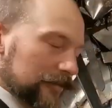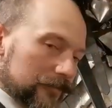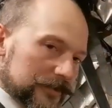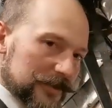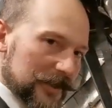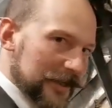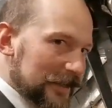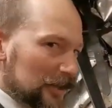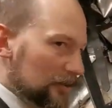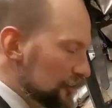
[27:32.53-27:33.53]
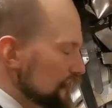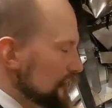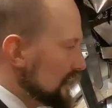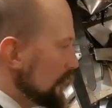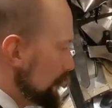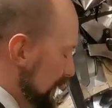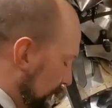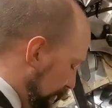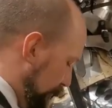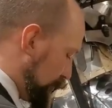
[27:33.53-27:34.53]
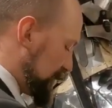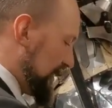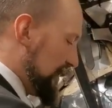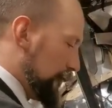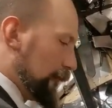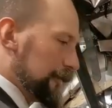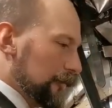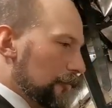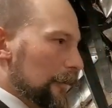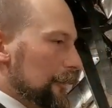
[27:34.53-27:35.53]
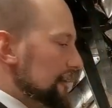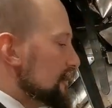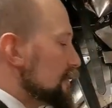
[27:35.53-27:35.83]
at a horse's leg. And you do need a bit of force with your weapon,